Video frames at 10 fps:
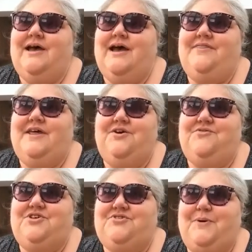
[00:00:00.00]
And then over
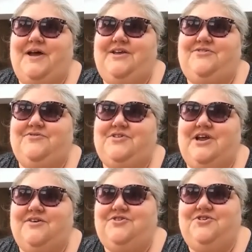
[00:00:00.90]
the space of the
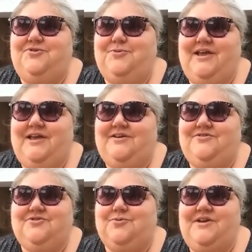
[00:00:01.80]
next 2
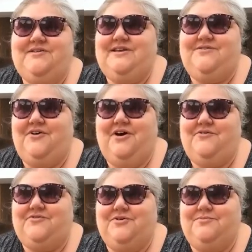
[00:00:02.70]
weeks, 25
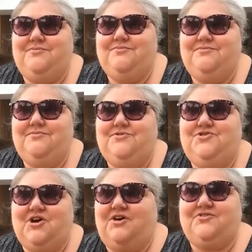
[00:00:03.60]
of them
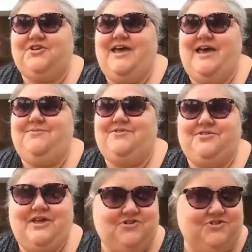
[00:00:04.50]
just kept,
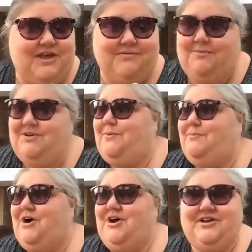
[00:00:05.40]
they just kept coming to my
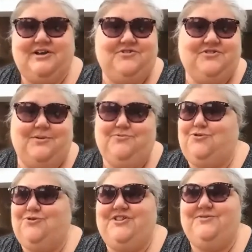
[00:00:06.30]
mind, and I just kept
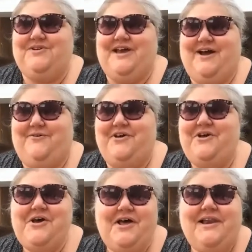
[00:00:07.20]
drawing them down,
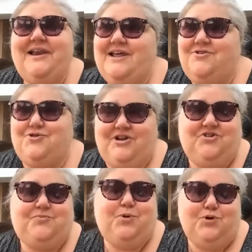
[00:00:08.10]
literally
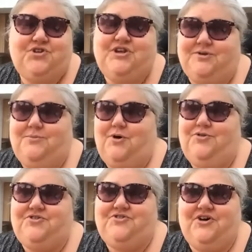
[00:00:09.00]
just putting them
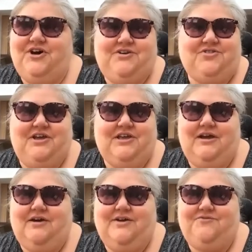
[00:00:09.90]
on the side,
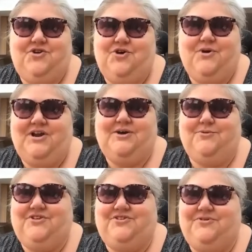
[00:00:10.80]
thinking, I have no idea
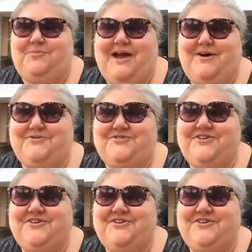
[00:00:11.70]
what this is about.